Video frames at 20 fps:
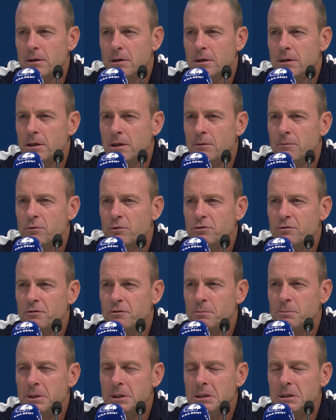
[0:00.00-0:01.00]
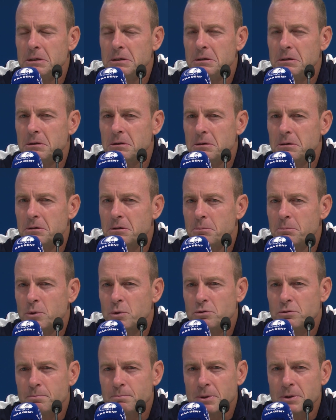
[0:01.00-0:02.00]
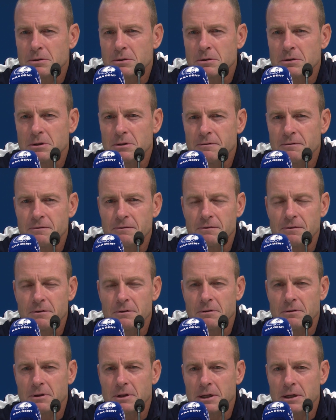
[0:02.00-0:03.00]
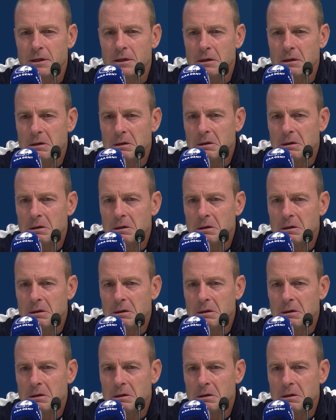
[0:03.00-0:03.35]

and that was for me the most positive thing.